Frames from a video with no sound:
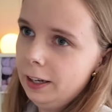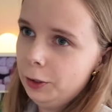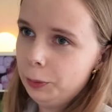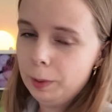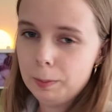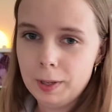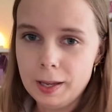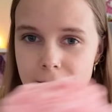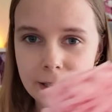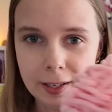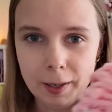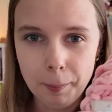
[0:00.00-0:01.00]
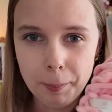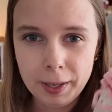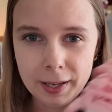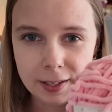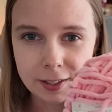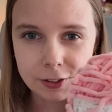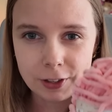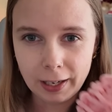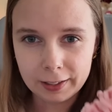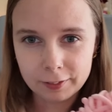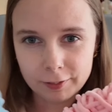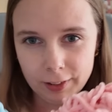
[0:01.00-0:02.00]
I'll be making a pink
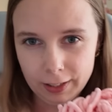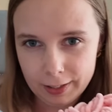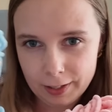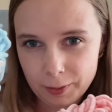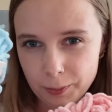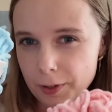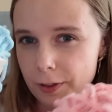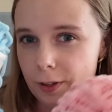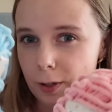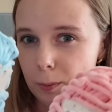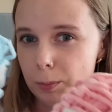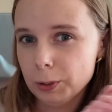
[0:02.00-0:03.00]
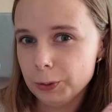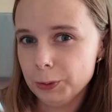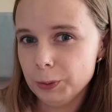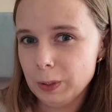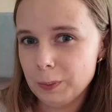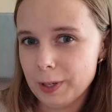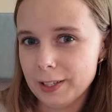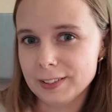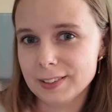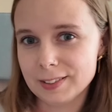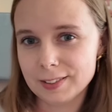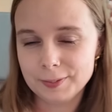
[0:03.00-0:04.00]
dragonfly with blue
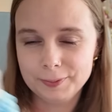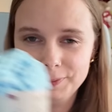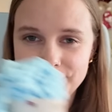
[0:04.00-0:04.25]
wings.